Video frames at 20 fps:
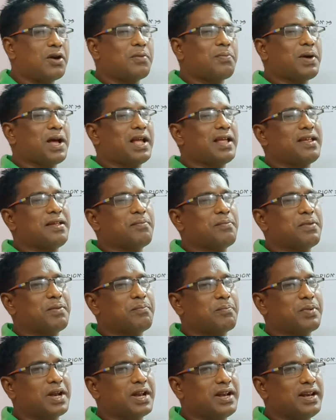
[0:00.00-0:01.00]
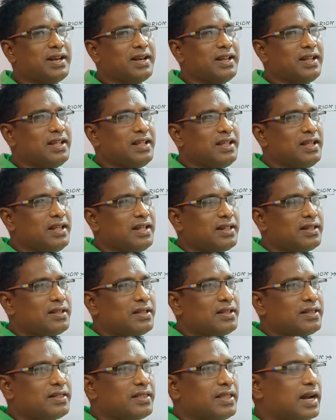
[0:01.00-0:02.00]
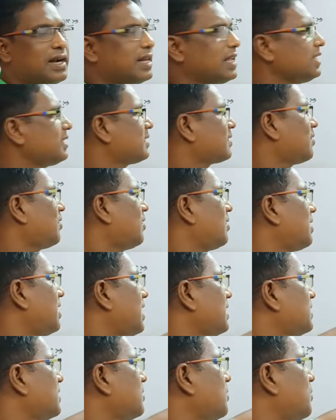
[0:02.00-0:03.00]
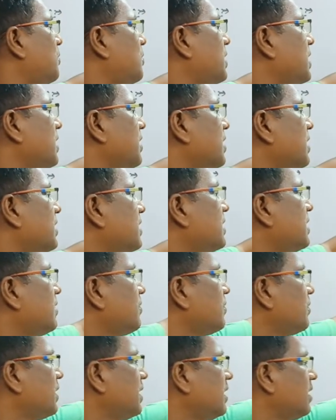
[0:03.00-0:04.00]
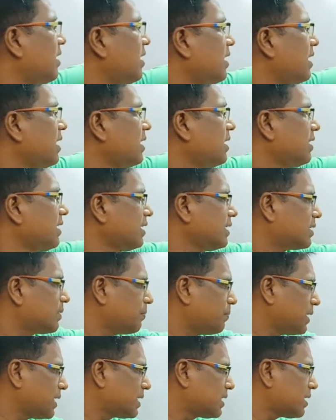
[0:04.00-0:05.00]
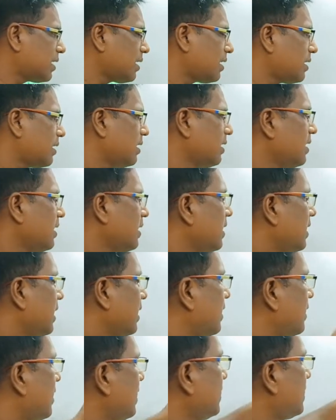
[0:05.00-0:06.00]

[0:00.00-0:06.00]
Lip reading: by a membrane that is called as chorion. So here in this picture, in this